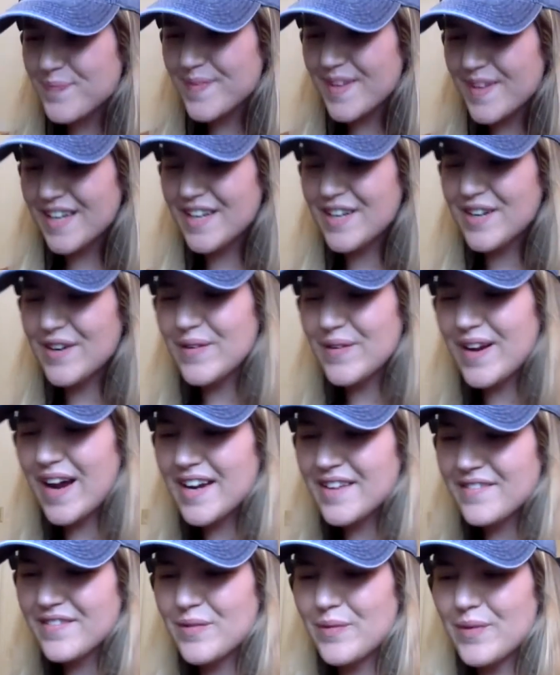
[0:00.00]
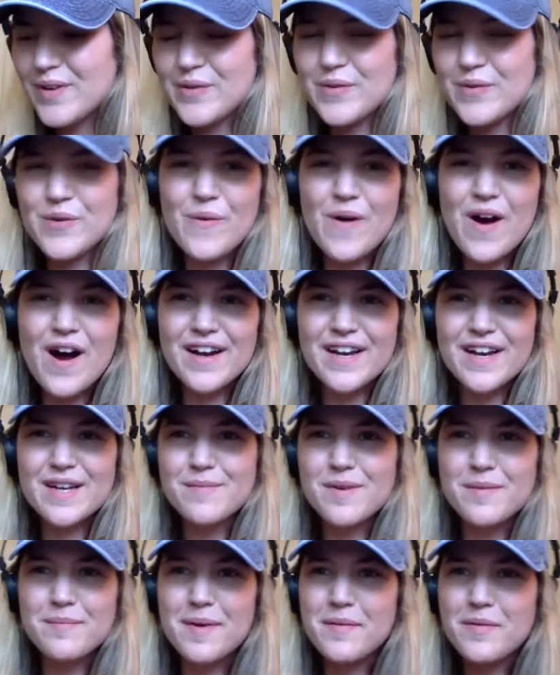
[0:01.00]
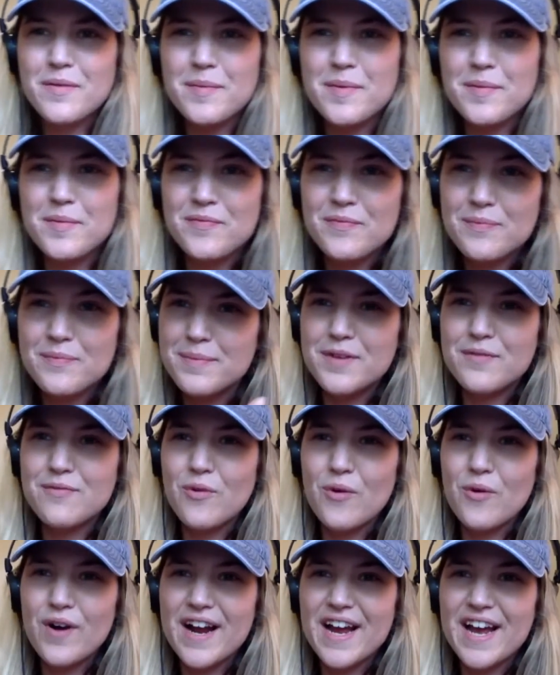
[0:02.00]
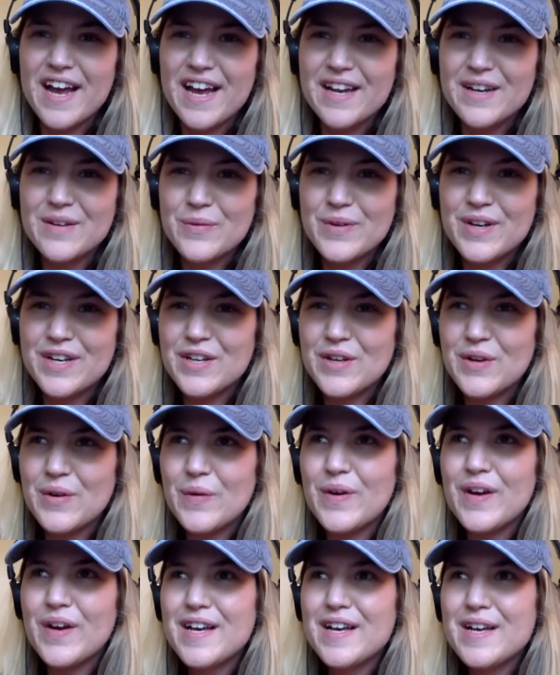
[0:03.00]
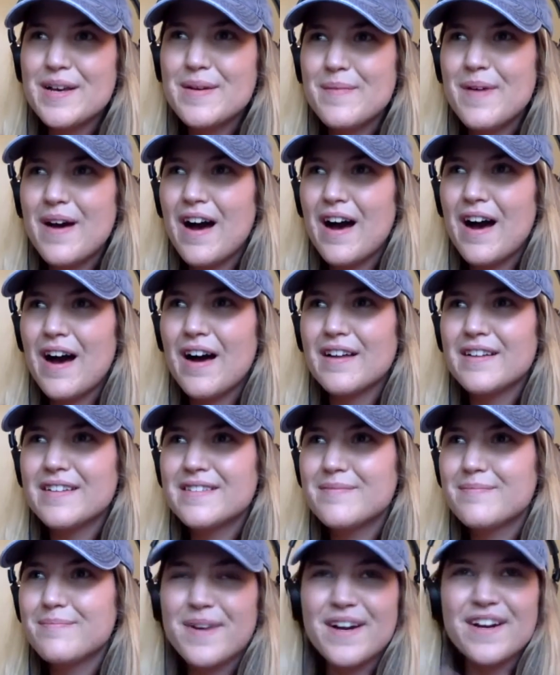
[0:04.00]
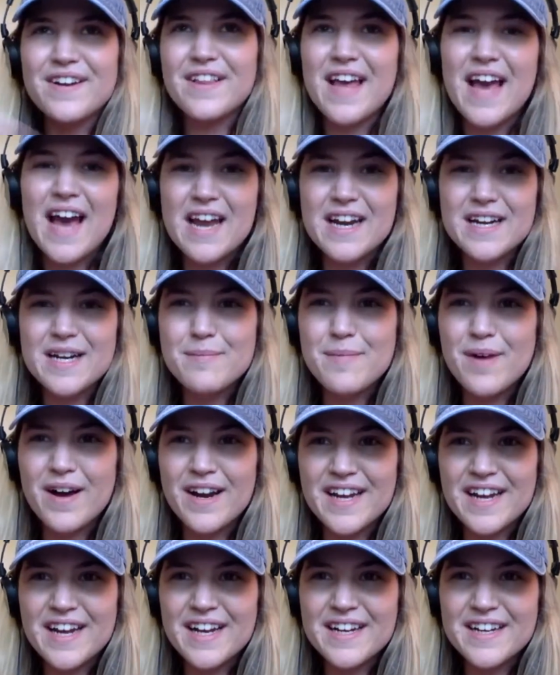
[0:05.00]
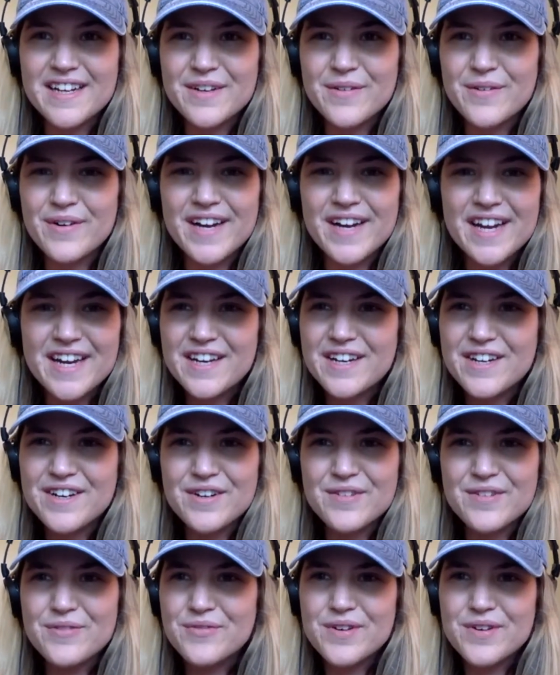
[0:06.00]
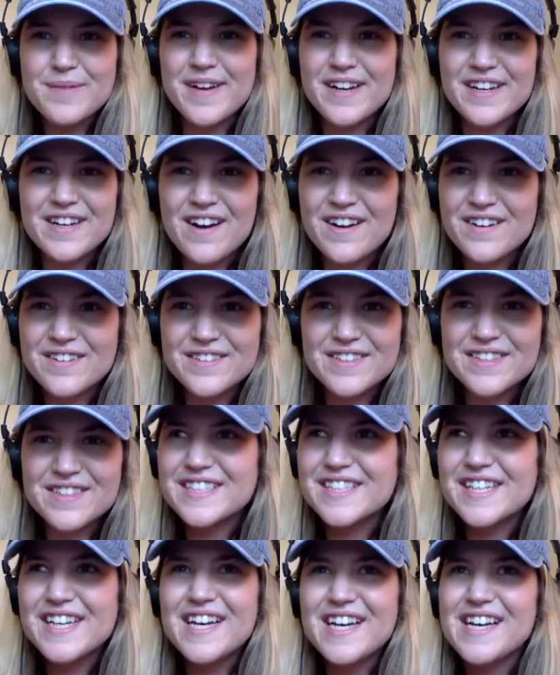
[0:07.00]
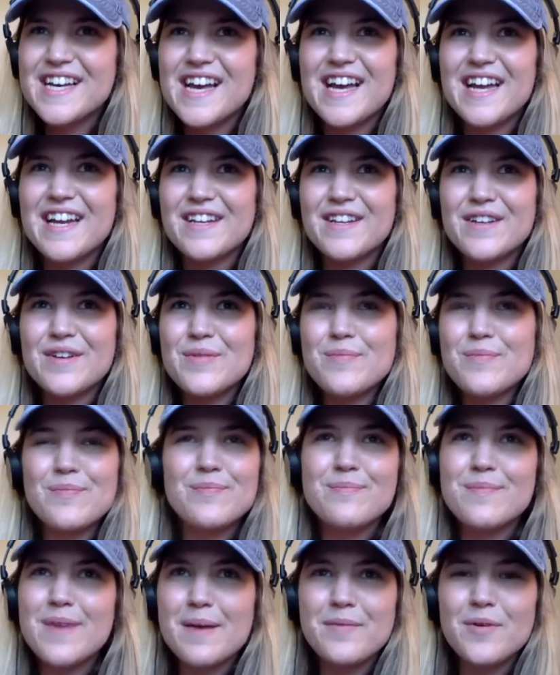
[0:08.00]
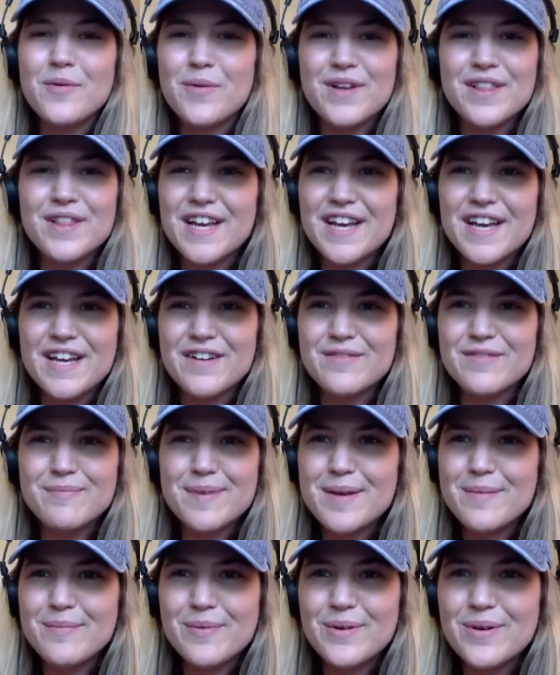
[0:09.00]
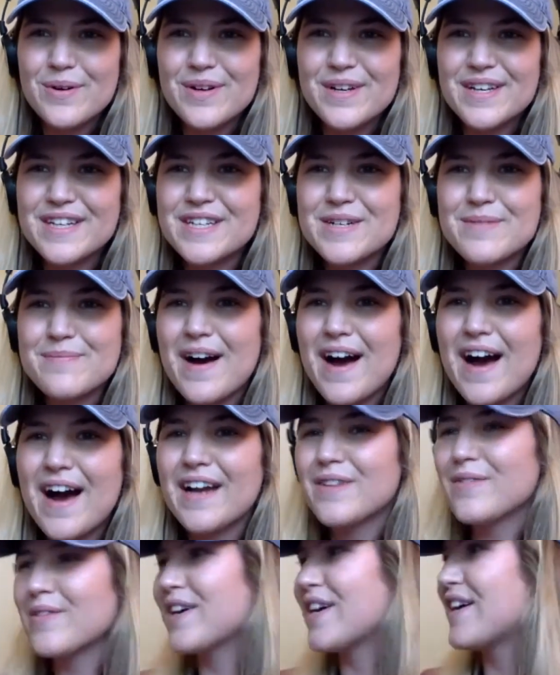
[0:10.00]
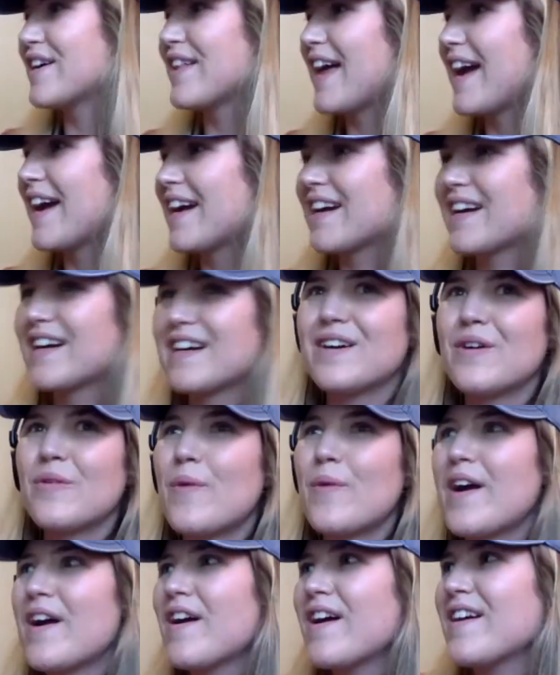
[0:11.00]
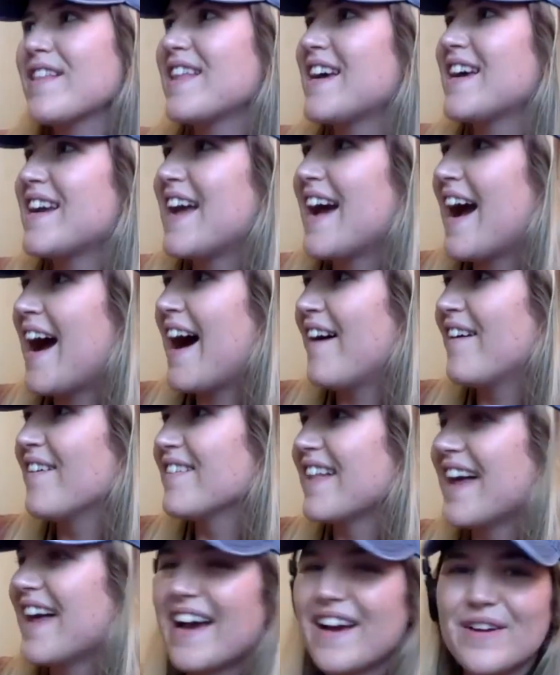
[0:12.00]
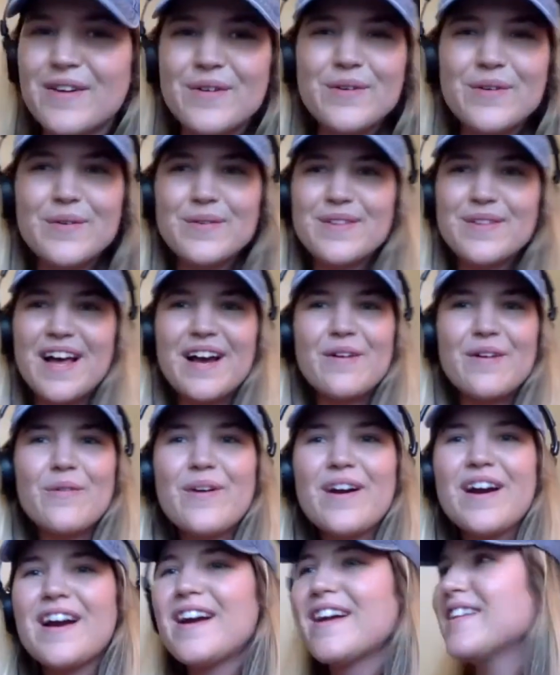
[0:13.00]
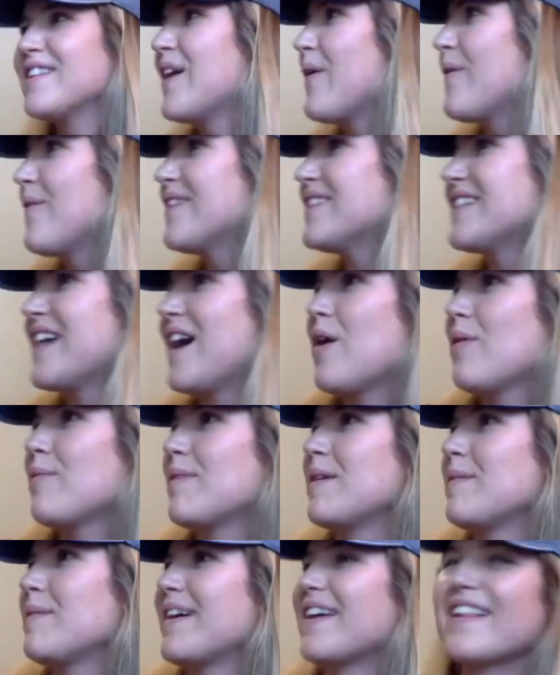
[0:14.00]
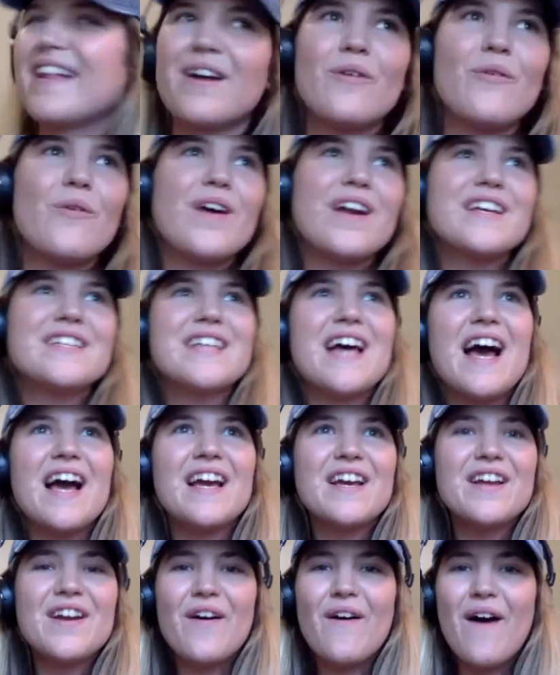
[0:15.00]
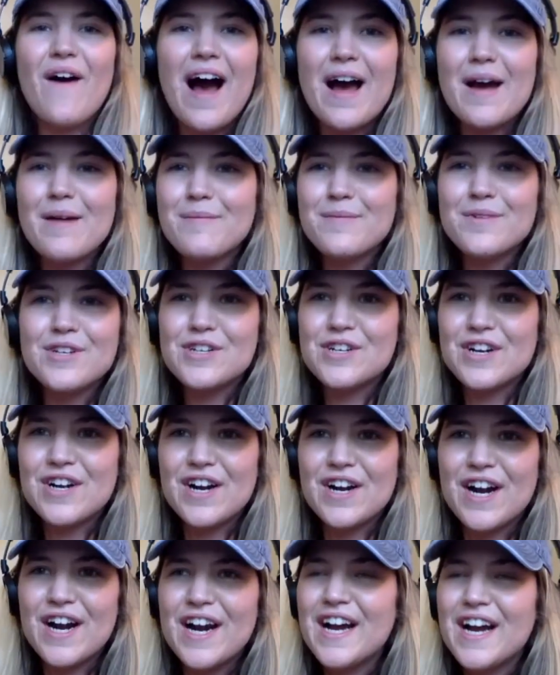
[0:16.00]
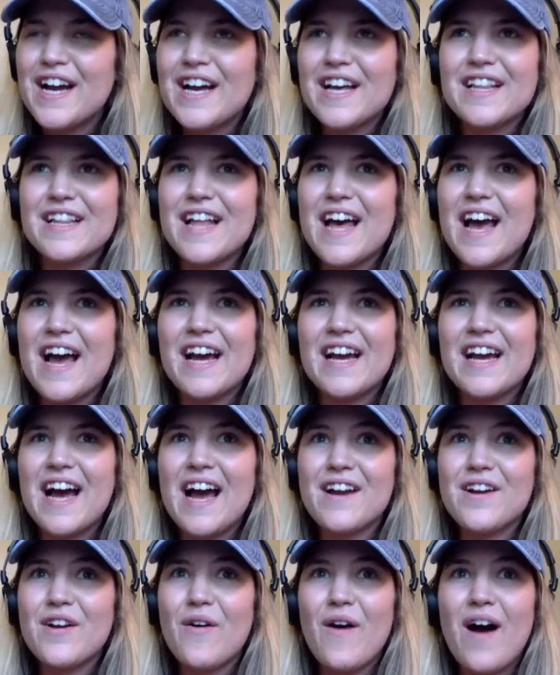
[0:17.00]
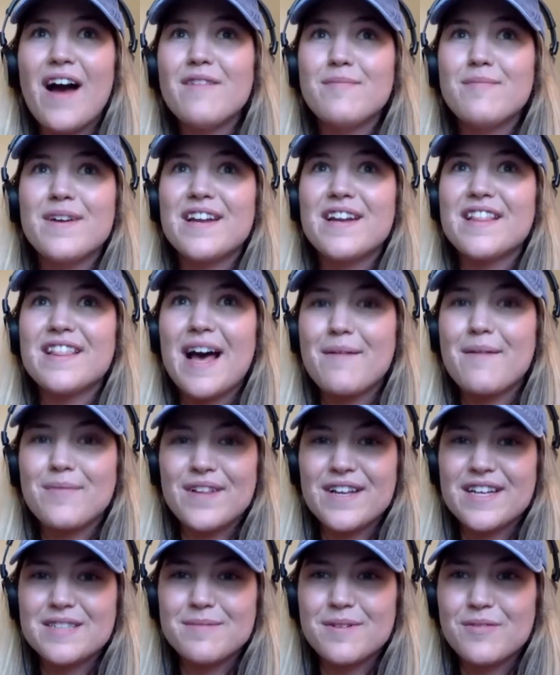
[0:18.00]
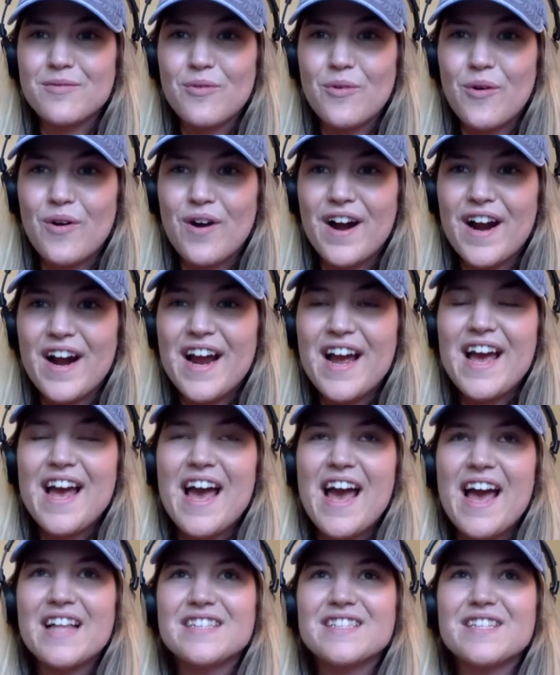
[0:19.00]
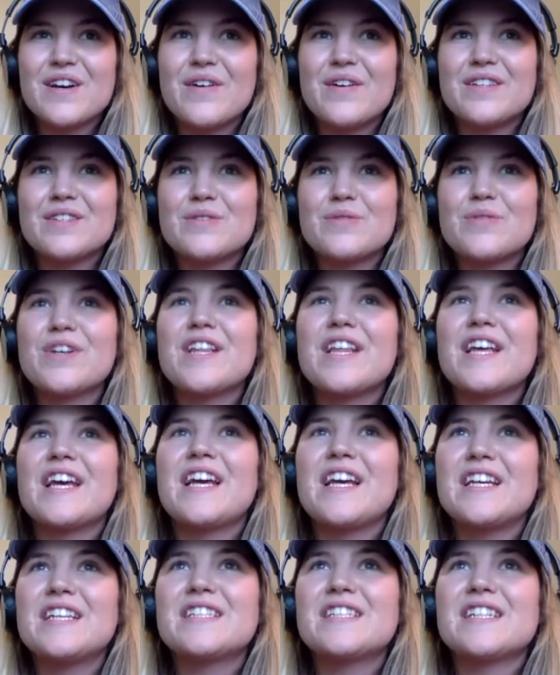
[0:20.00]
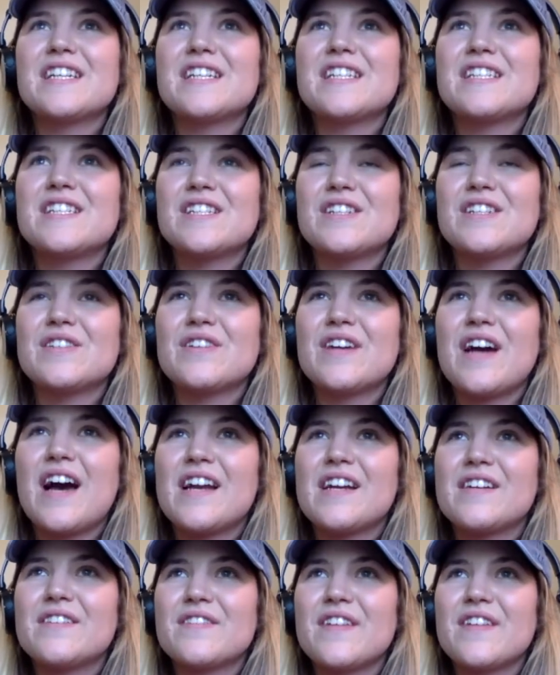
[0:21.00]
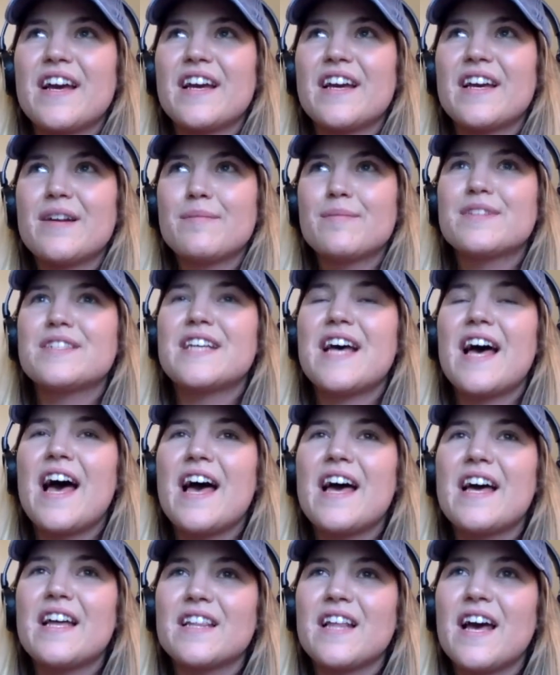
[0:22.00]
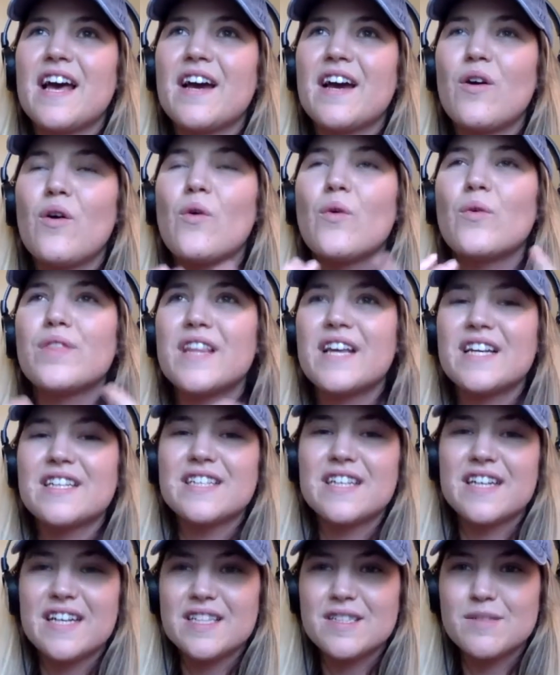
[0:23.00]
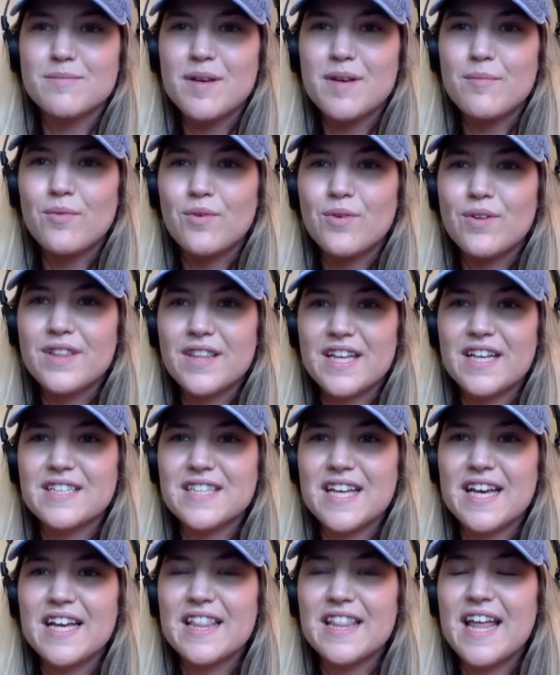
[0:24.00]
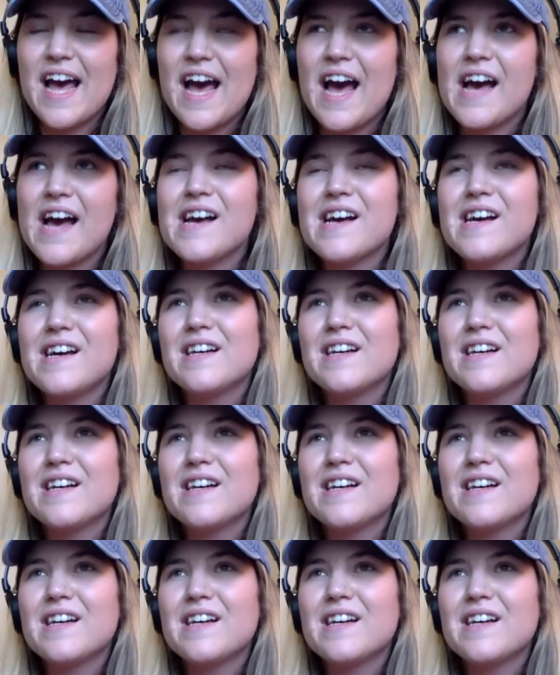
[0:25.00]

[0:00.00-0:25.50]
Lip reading: you know, not even when you were walking, but maybe beforehand when you uh, barely had any money, you were getting your free McDonald's, and you maybe were thinking of people in your mind where you're like, where are they now? Like, who, like, where, no one's helping me. Like, what is, you know, I'm sure, like, I know I've been in that place before. And so it's really easy to kind of like get upset and like hold things against people and things like that.